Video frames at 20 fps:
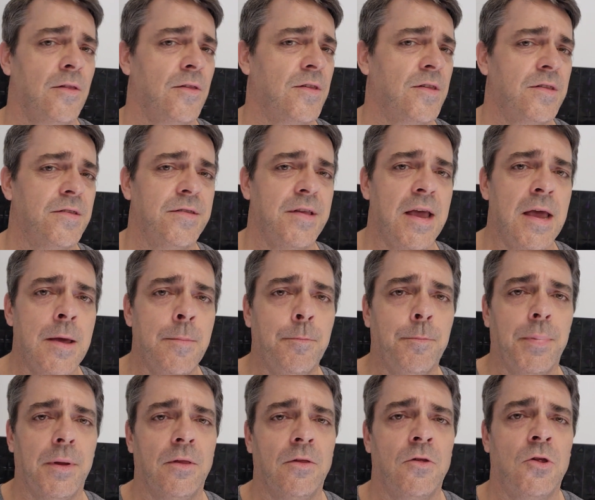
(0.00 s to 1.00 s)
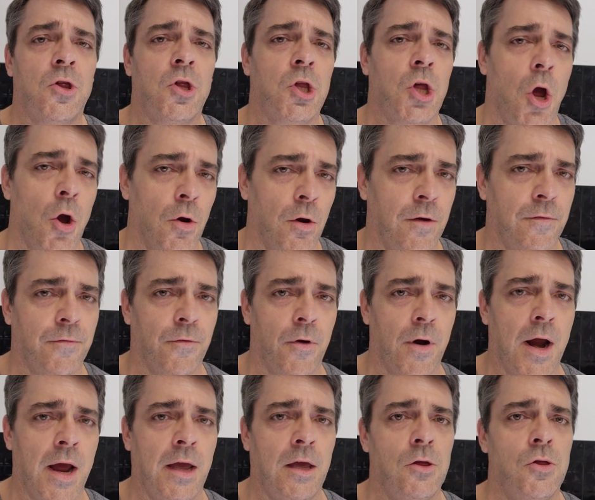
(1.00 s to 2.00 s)
steep and soak for
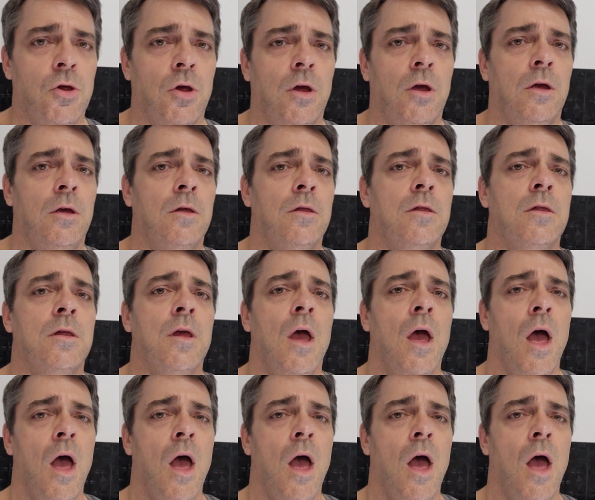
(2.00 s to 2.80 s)
ages.